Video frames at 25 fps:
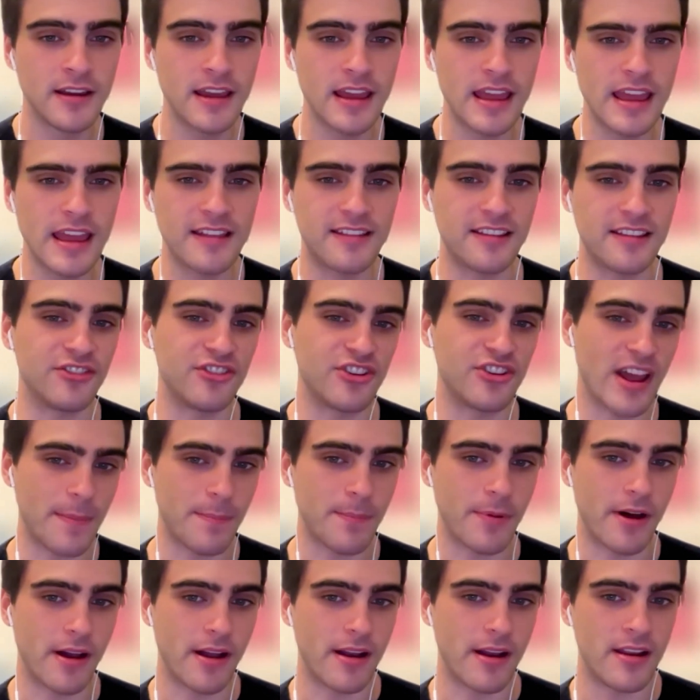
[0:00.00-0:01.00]
It's a
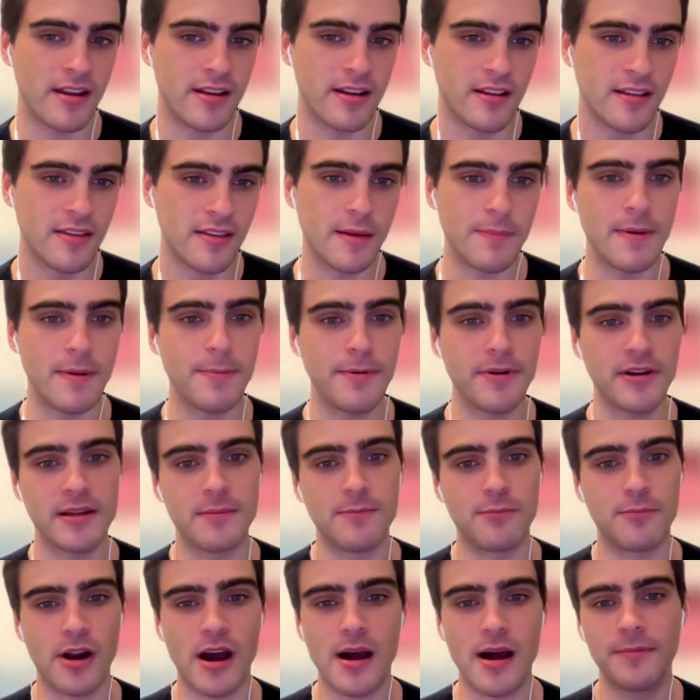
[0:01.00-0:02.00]
chatbot that people can
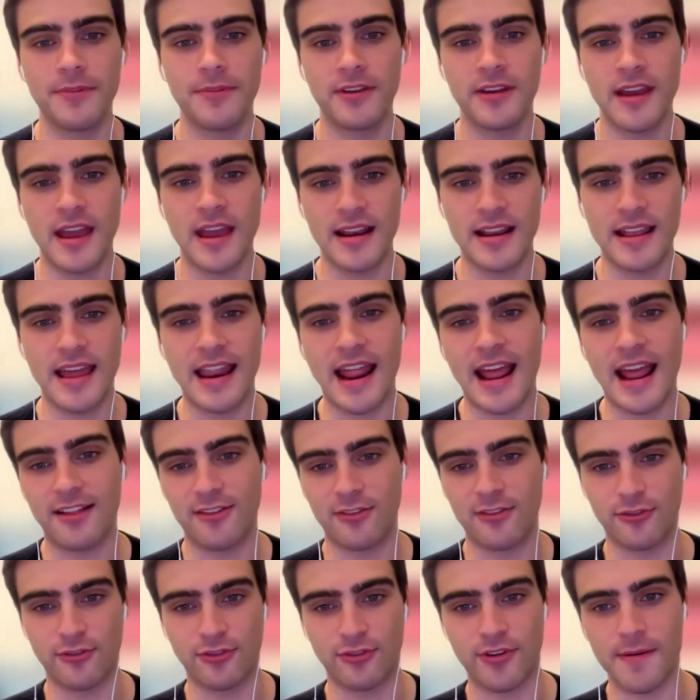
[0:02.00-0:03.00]
prompt and get
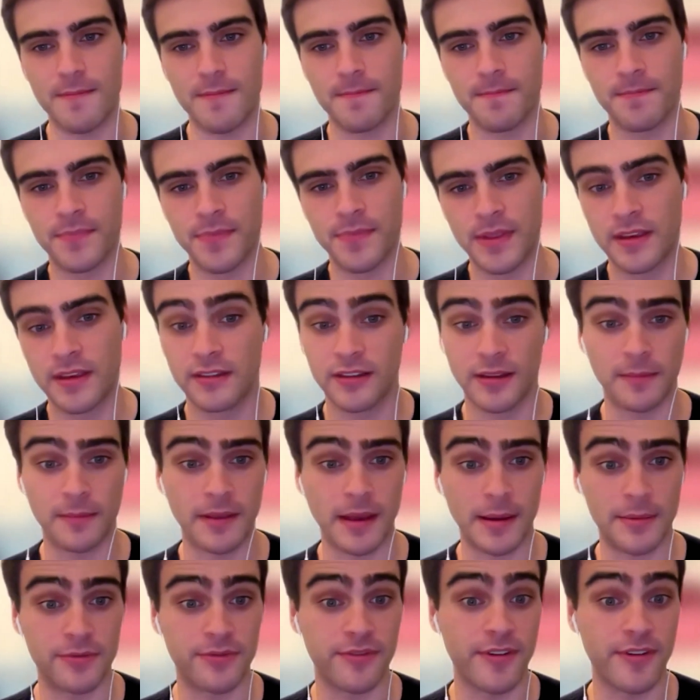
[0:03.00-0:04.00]
answers from,
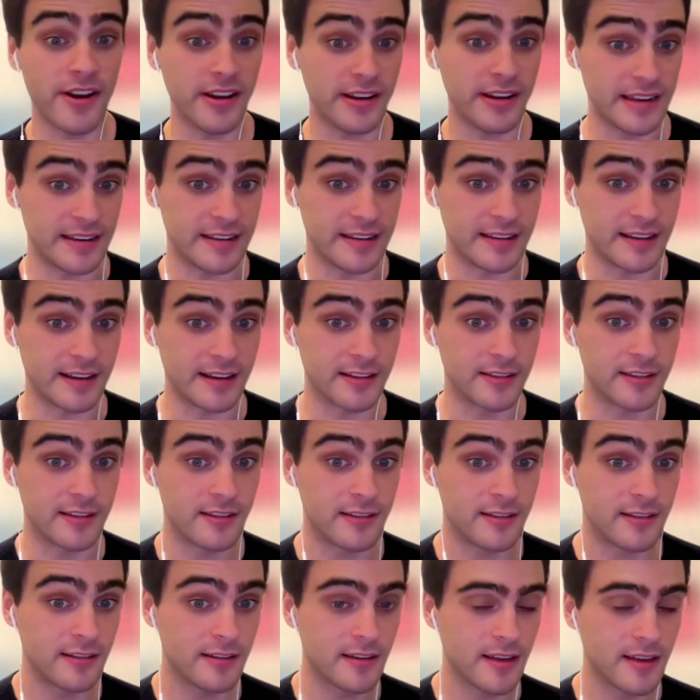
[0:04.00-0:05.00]
sometimes very detailed
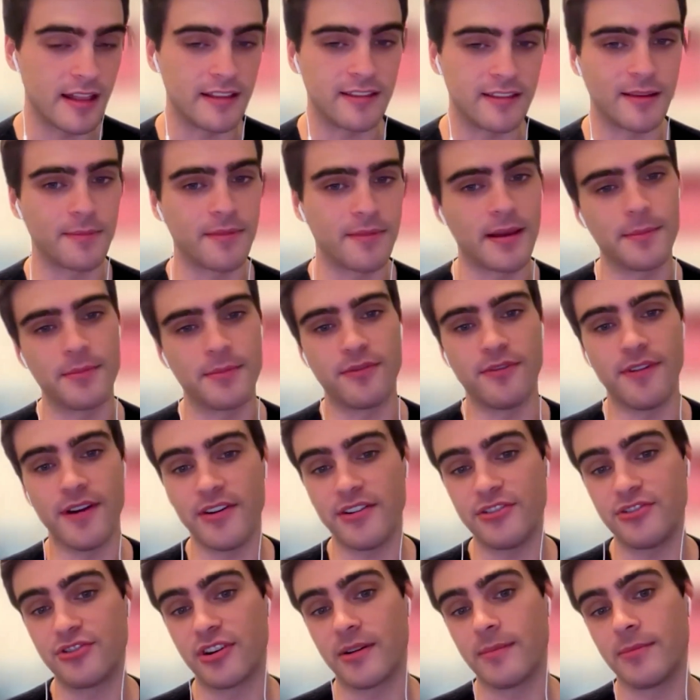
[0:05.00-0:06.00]
and sometimes very
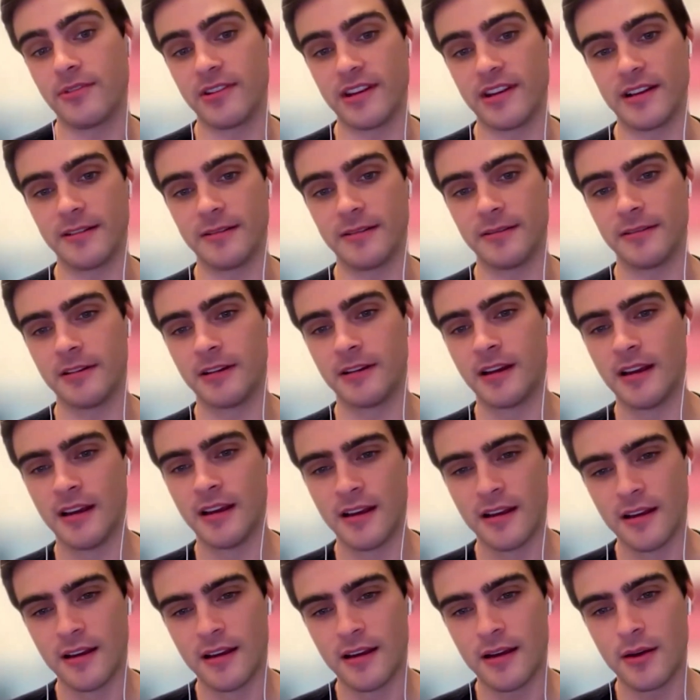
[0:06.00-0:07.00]
troubling.
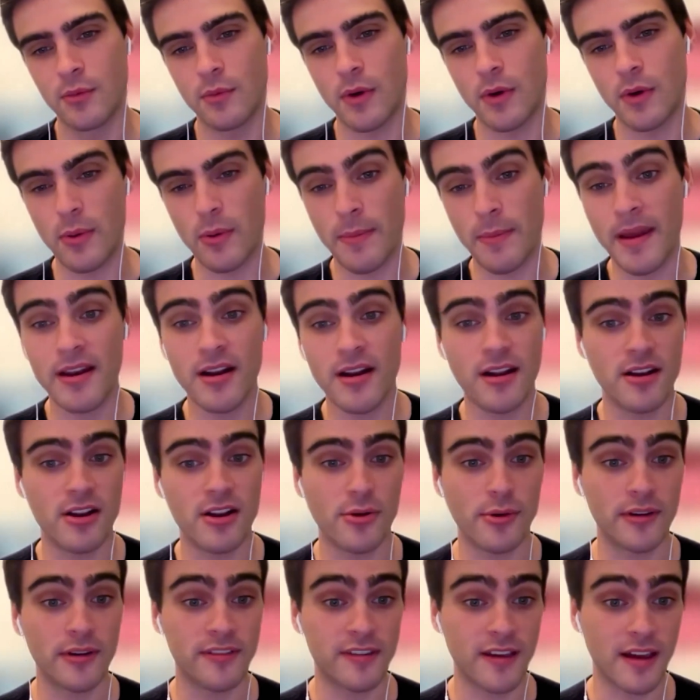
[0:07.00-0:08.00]
While we may not
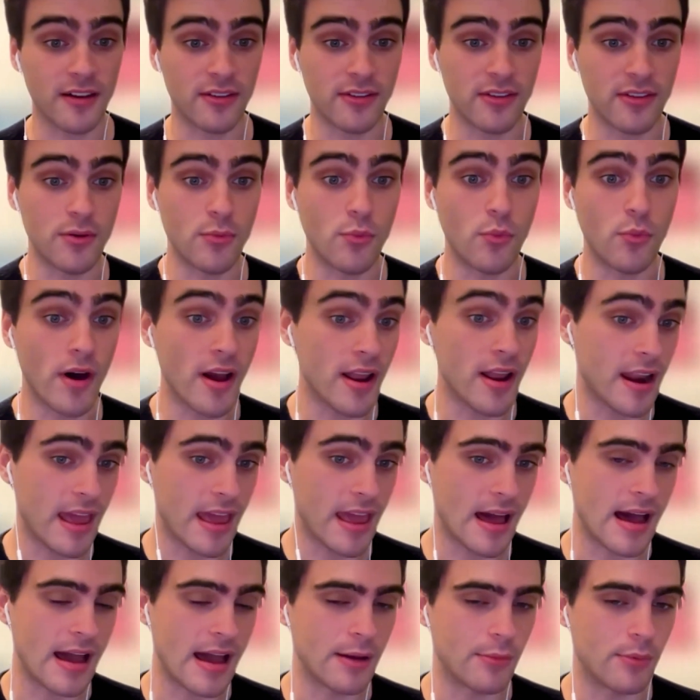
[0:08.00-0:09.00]
know exactly what
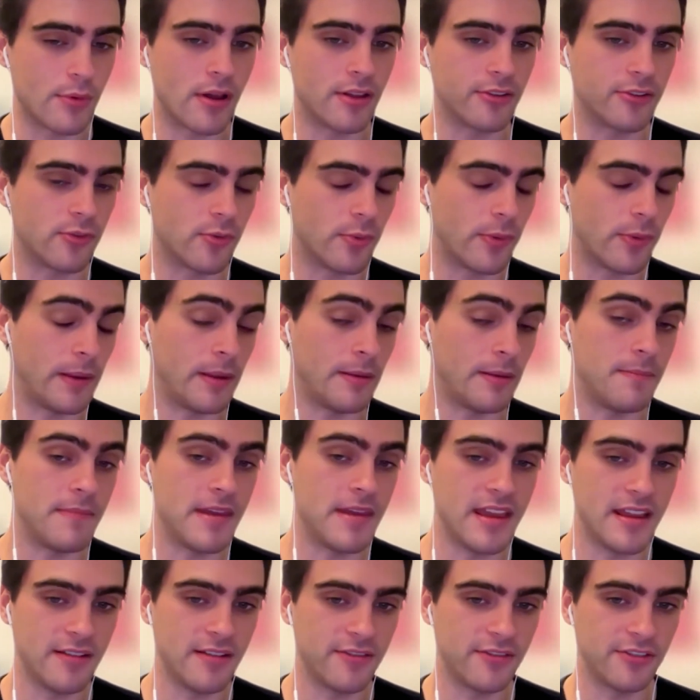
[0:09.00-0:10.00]
AI will ultimately
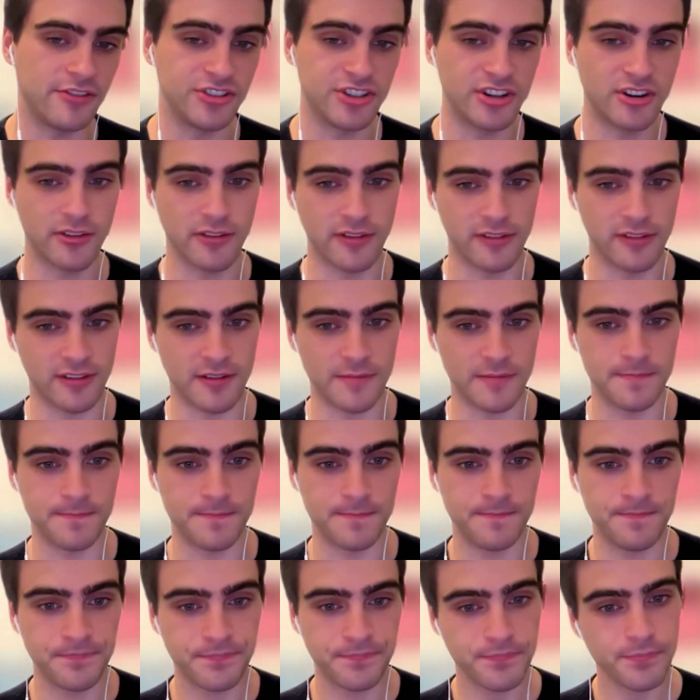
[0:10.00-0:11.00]
mean for
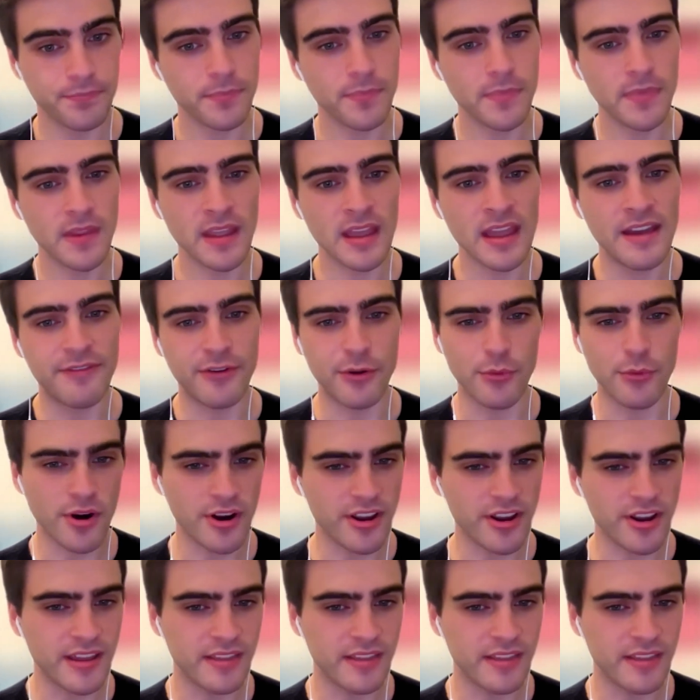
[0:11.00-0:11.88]
journalism, if you're working